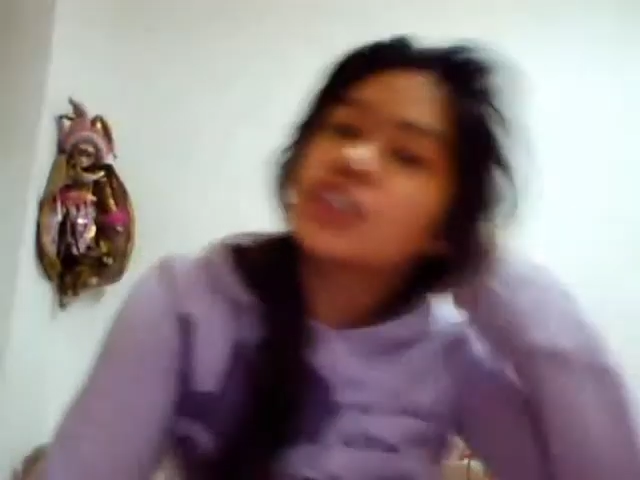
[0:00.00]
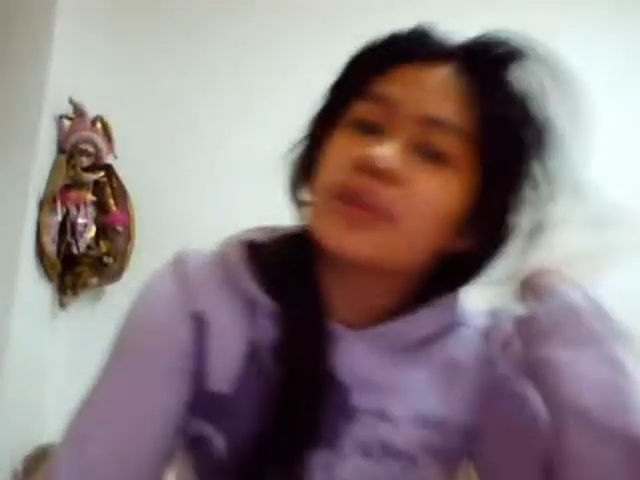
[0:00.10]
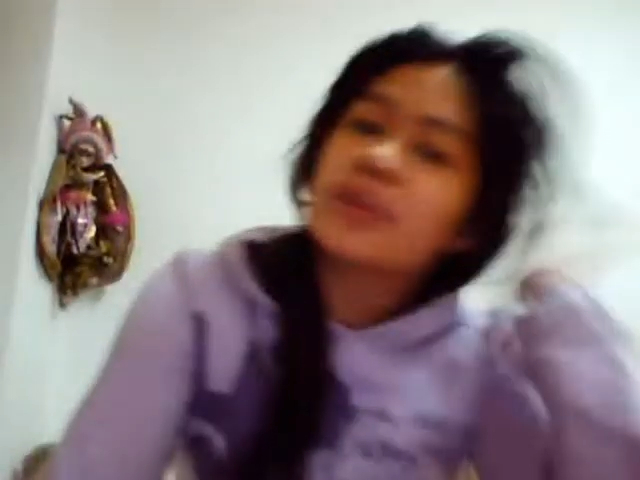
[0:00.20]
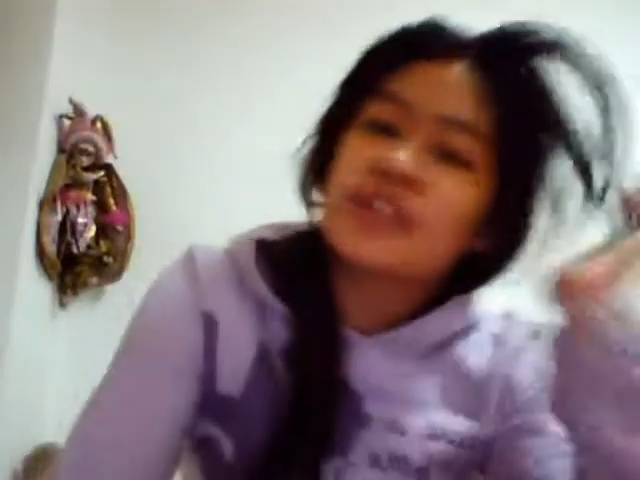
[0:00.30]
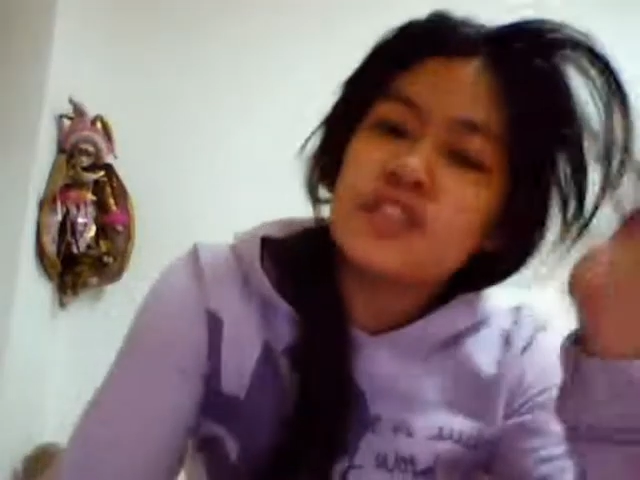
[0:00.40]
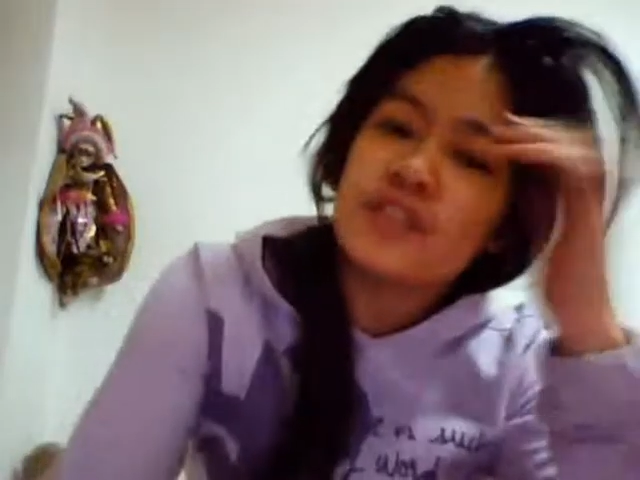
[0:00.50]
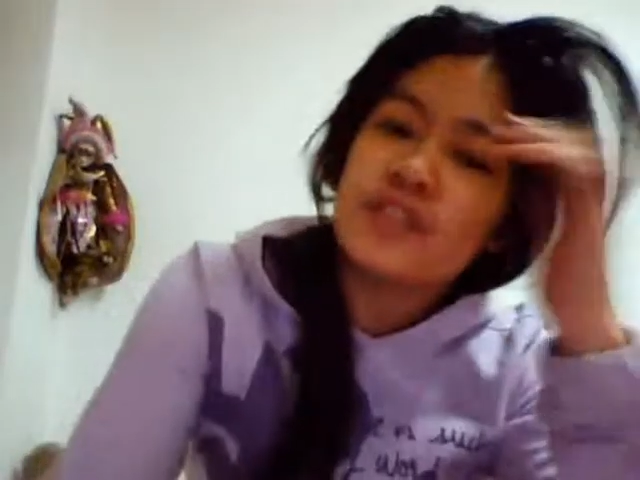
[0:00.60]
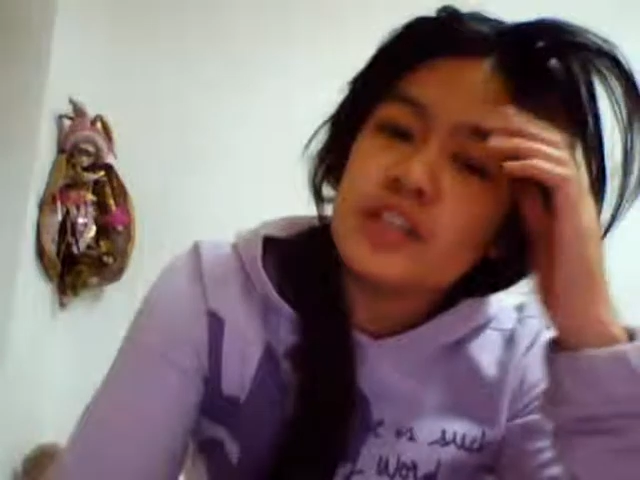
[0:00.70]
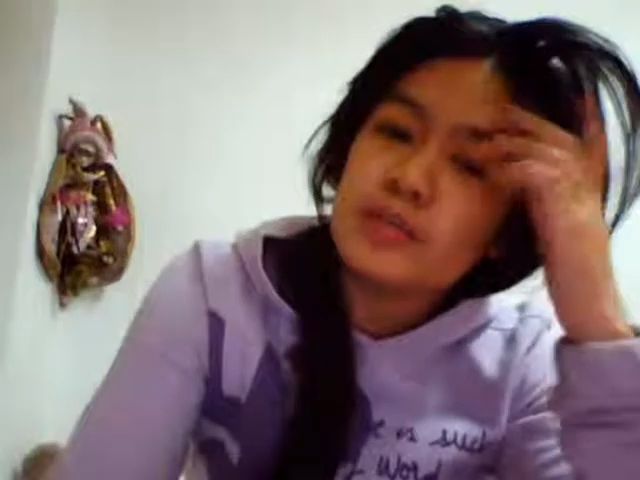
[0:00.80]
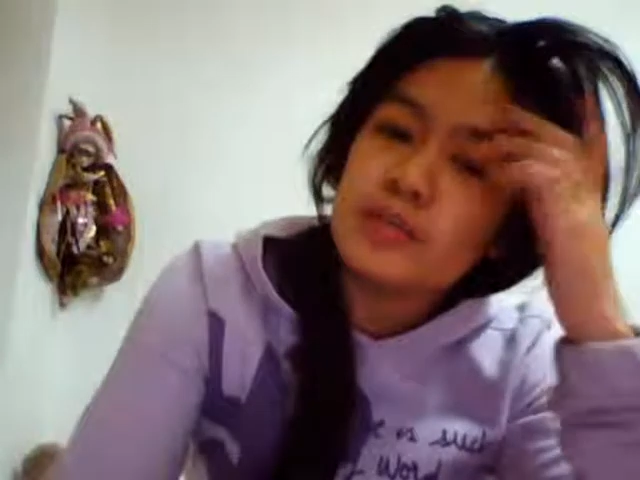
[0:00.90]
my friends on
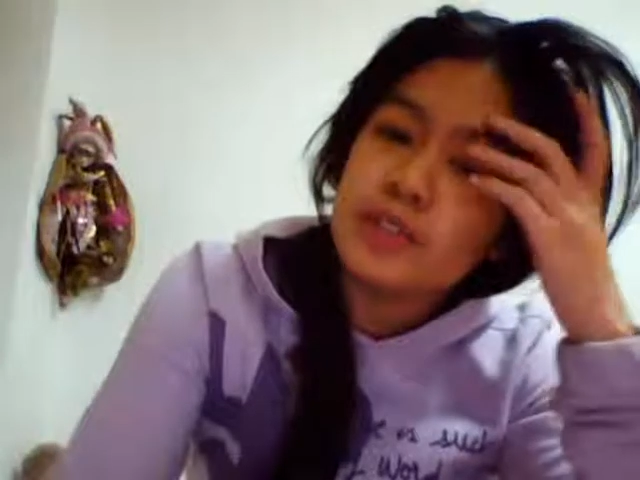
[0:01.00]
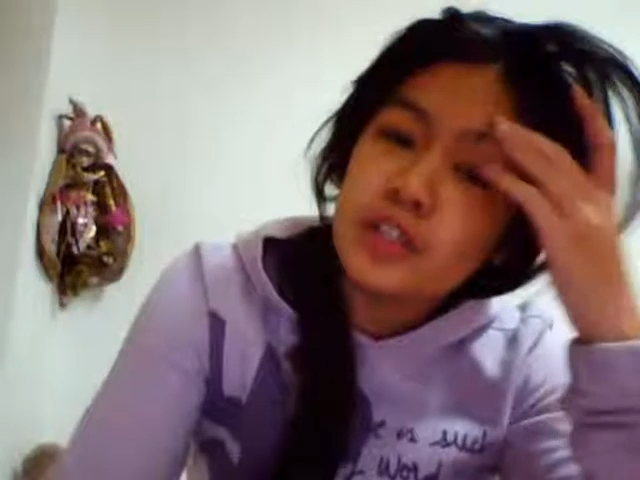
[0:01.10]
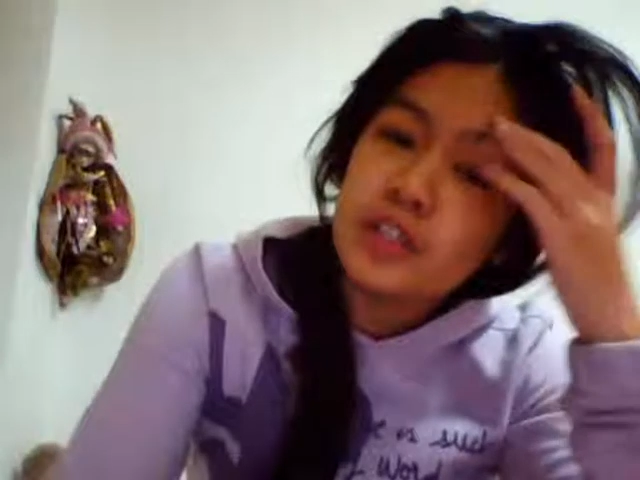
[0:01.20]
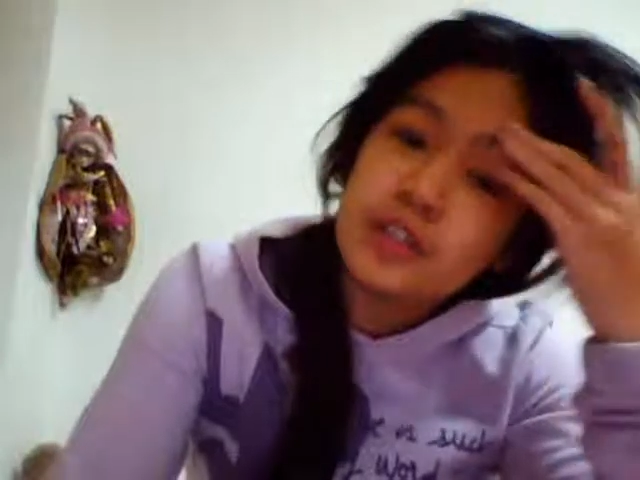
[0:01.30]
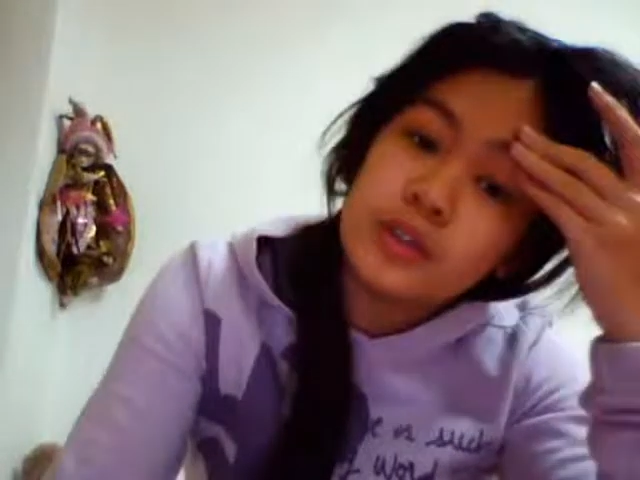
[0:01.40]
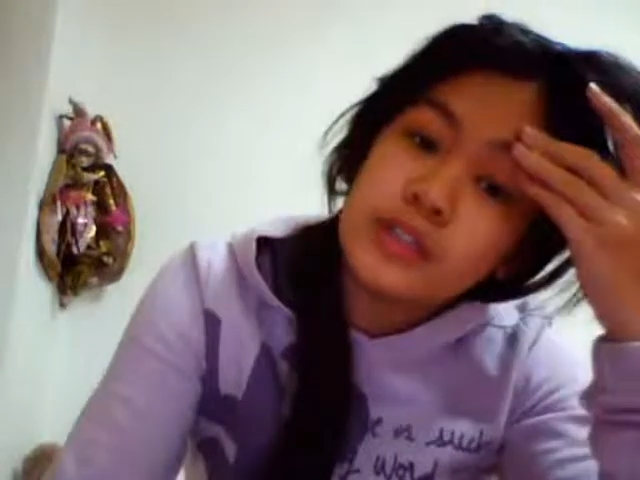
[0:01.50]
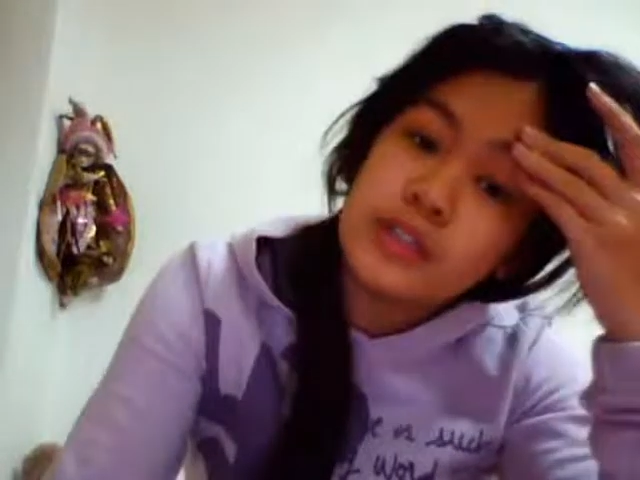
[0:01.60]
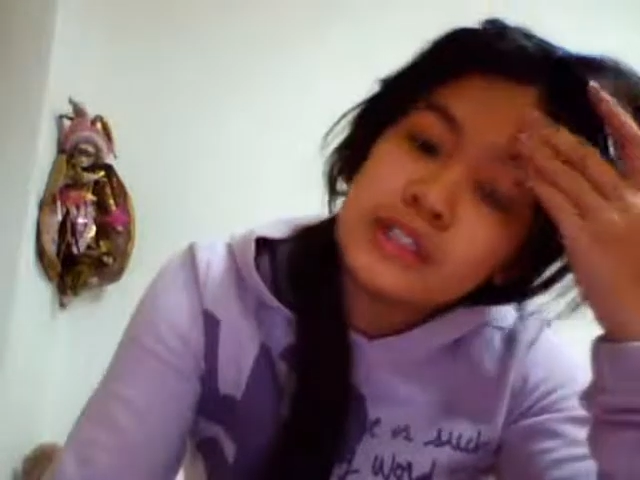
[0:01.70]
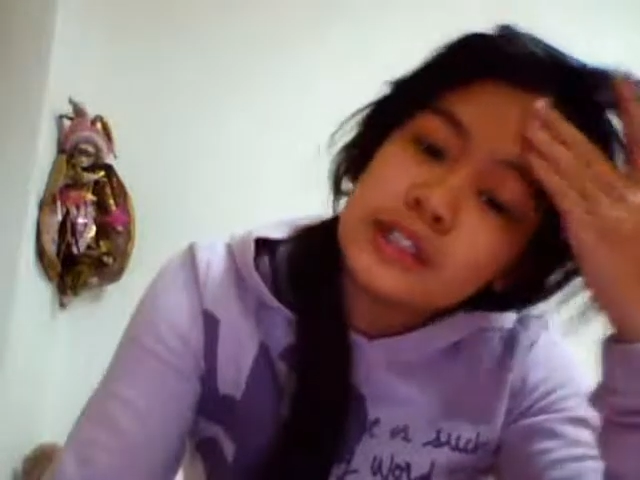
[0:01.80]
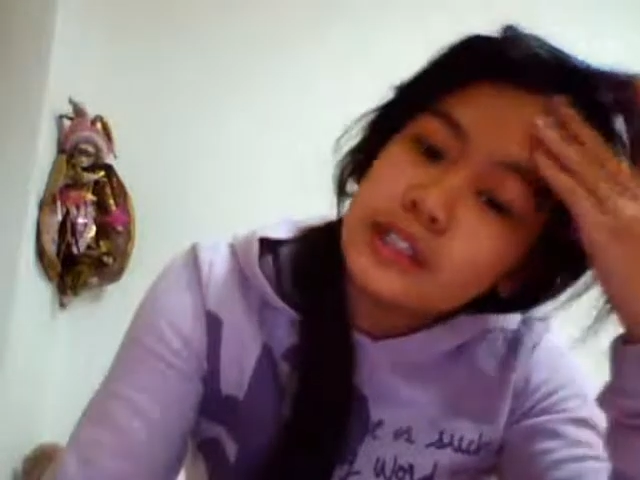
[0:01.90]
Facebook, you know,
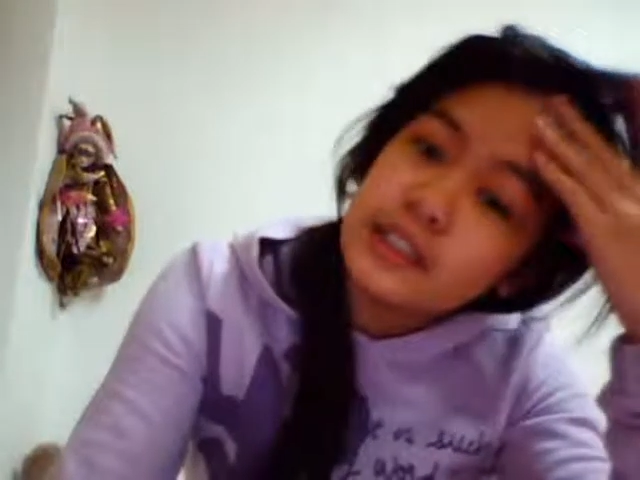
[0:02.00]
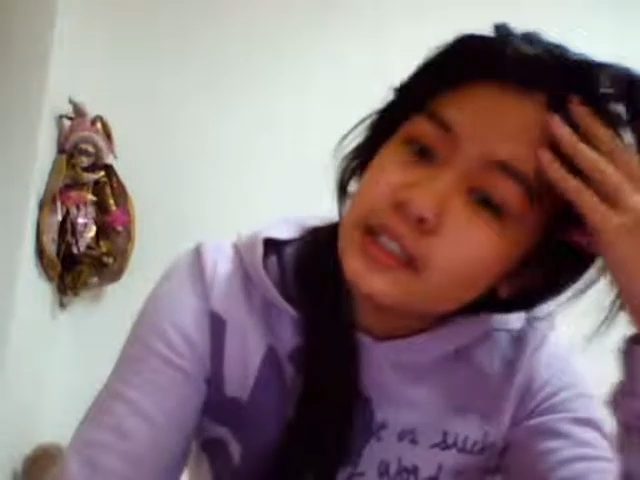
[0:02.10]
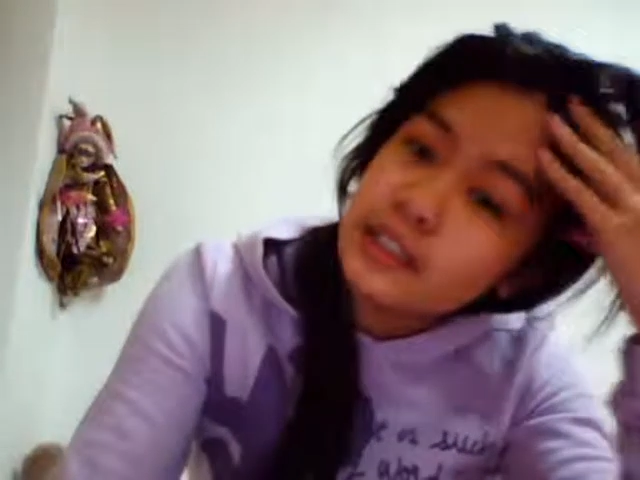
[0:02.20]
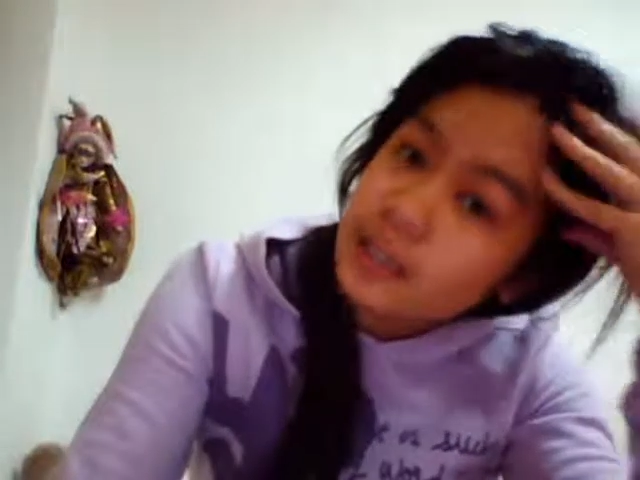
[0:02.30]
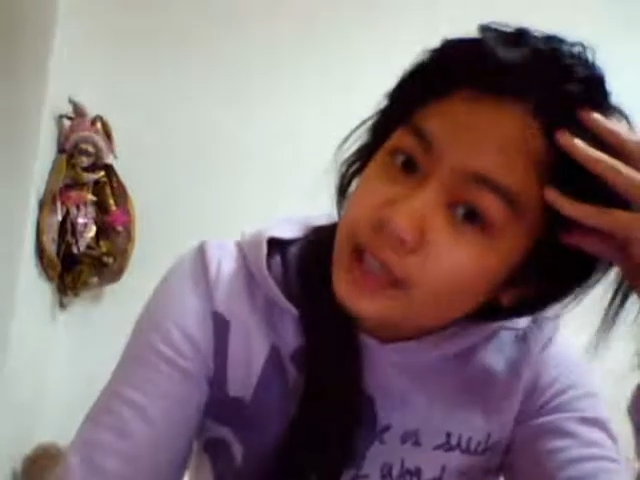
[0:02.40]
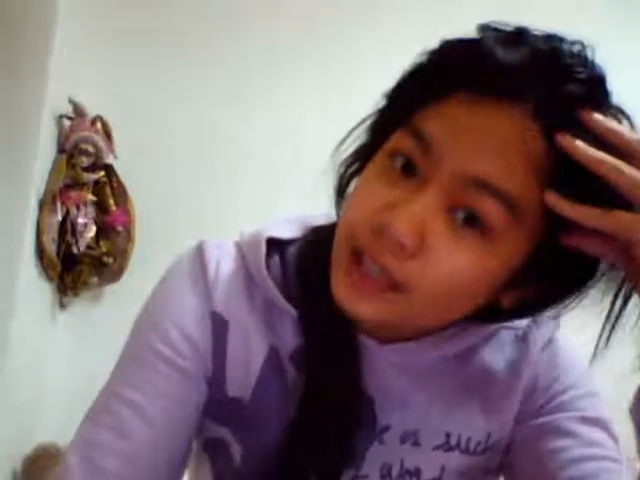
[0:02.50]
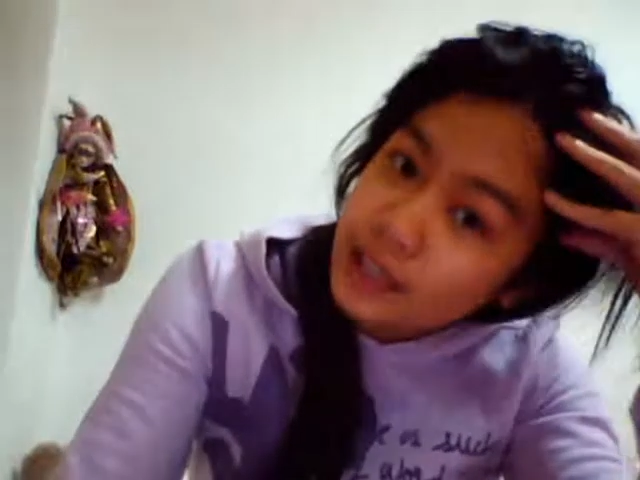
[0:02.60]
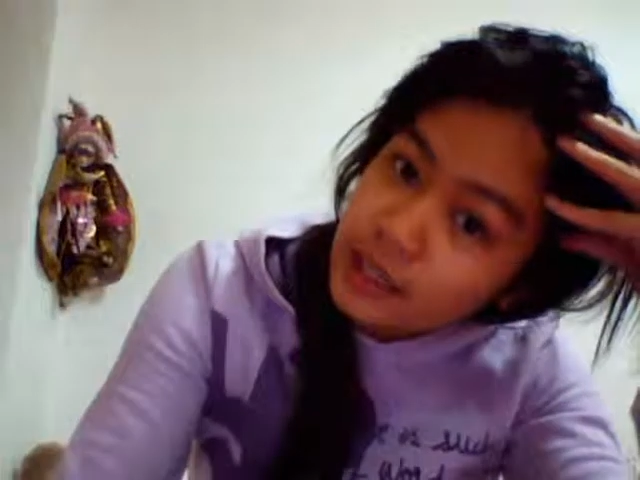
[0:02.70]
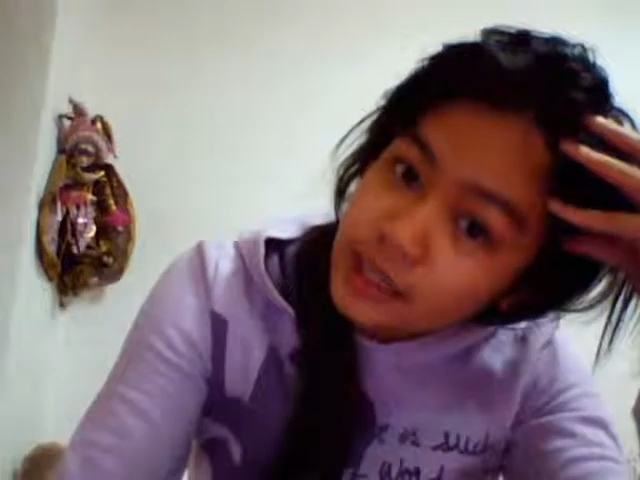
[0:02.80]
recently I